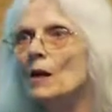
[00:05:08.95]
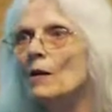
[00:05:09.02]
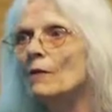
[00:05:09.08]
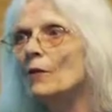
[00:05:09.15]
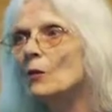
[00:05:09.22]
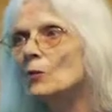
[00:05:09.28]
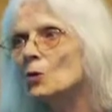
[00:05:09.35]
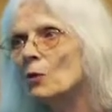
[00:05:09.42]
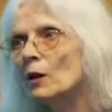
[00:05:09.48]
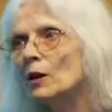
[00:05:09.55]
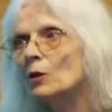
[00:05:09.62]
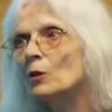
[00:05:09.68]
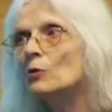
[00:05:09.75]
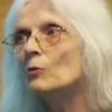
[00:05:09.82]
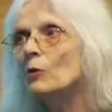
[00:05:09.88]
Involves quite
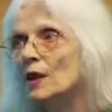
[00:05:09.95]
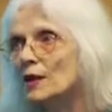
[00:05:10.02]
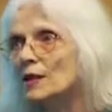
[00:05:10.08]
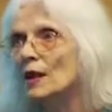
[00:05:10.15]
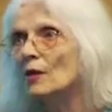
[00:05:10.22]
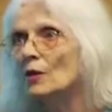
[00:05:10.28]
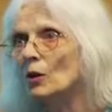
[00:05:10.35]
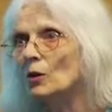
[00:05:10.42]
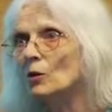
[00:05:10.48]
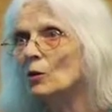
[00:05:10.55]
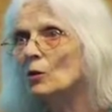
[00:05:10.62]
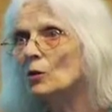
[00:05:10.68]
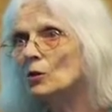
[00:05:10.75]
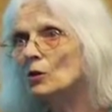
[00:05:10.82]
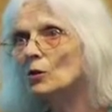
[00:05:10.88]
a lot of reading though,
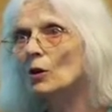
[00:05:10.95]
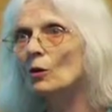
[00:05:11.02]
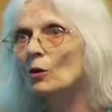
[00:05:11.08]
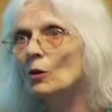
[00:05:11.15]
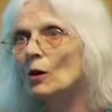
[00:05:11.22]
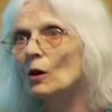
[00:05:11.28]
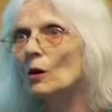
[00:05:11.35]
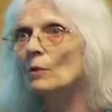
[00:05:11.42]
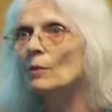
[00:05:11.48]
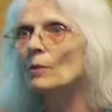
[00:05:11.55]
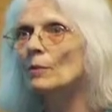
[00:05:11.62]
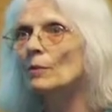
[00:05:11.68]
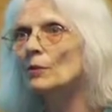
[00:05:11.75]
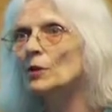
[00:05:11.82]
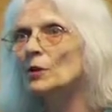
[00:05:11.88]
so
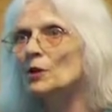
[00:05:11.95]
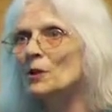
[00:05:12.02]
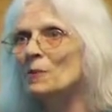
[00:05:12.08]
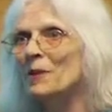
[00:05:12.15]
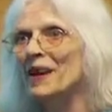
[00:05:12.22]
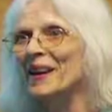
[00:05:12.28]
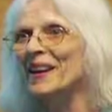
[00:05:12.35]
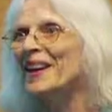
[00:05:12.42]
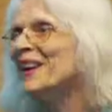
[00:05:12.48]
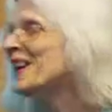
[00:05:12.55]
just to be